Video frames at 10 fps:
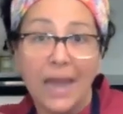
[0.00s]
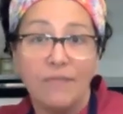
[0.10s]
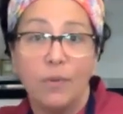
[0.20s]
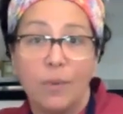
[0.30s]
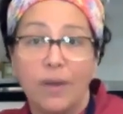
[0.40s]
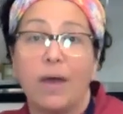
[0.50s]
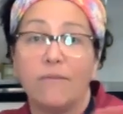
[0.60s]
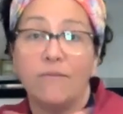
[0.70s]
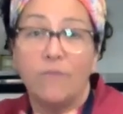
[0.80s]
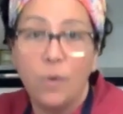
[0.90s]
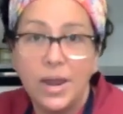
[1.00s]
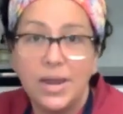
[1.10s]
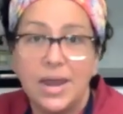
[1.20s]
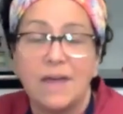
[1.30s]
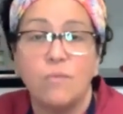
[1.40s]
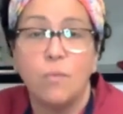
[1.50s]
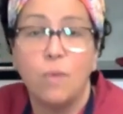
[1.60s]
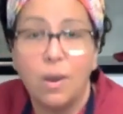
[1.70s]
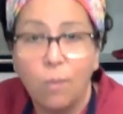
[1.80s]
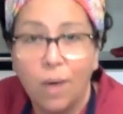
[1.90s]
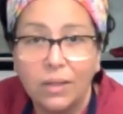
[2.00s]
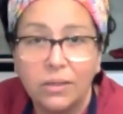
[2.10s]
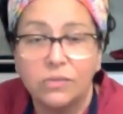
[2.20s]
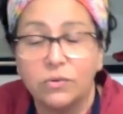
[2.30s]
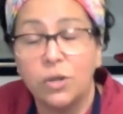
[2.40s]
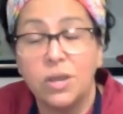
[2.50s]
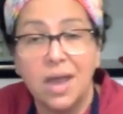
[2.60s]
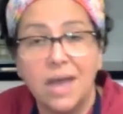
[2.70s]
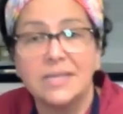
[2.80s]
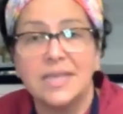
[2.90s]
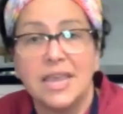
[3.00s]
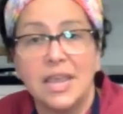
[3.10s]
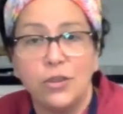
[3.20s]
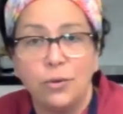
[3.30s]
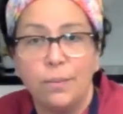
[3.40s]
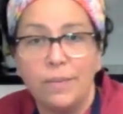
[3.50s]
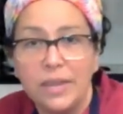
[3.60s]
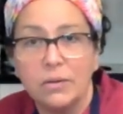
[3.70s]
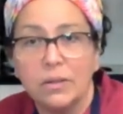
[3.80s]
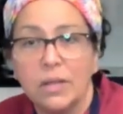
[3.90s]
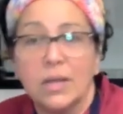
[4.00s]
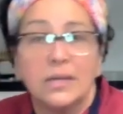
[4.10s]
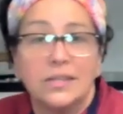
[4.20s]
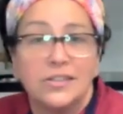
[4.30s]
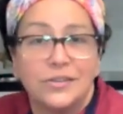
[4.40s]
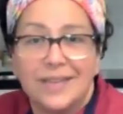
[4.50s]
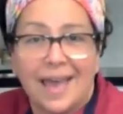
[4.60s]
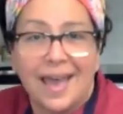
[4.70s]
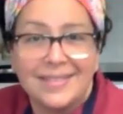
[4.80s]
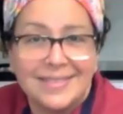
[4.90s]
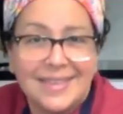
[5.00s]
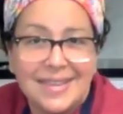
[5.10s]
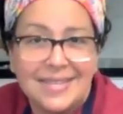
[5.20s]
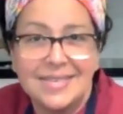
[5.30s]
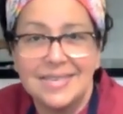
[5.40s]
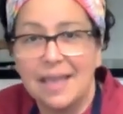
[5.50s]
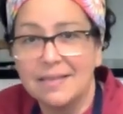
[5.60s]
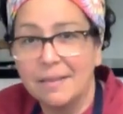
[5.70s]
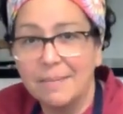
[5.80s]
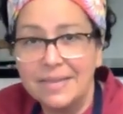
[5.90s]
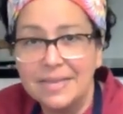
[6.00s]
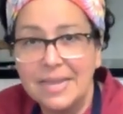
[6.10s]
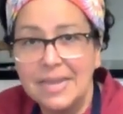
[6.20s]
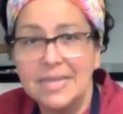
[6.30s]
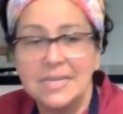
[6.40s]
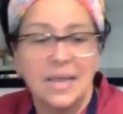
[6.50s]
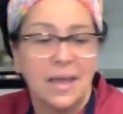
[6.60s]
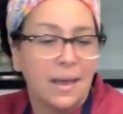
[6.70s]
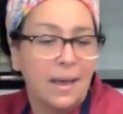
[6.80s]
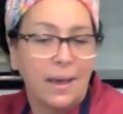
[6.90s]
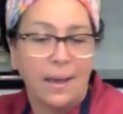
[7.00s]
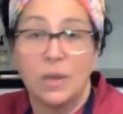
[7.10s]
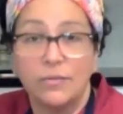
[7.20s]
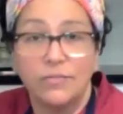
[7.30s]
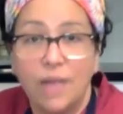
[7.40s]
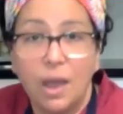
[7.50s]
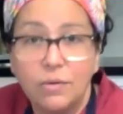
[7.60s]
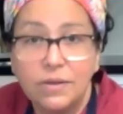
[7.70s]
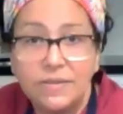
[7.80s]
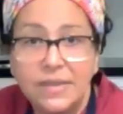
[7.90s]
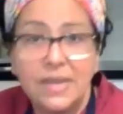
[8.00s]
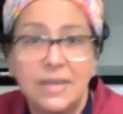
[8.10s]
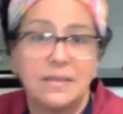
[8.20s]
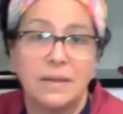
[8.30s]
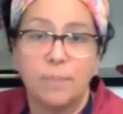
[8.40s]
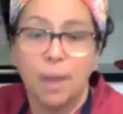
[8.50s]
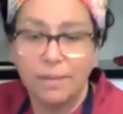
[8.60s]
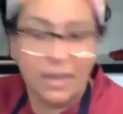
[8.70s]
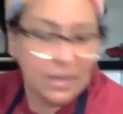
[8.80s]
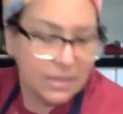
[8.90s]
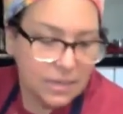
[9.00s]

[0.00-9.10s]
And if you want to avoid having walnuts or nuts in your meal, just add seeds, sesame seeds, sunflower seeds, and pumpkin.